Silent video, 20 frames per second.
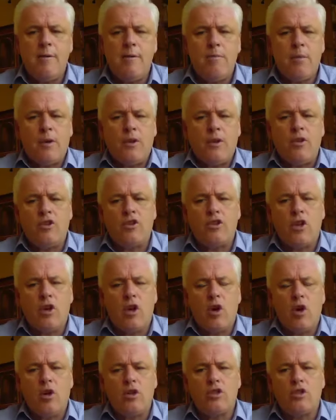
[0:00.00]
But there's
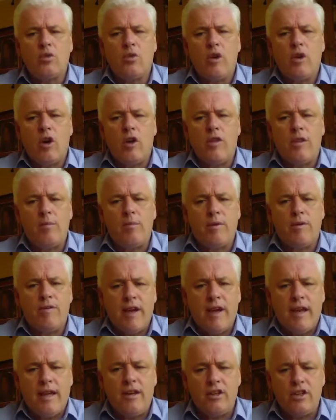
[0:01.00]
also, on the
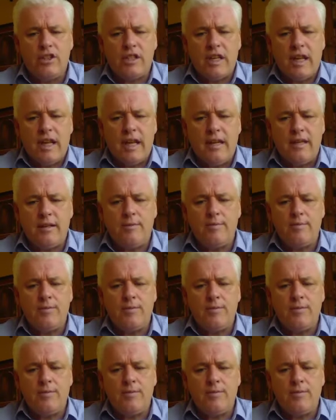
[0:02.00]
provider side,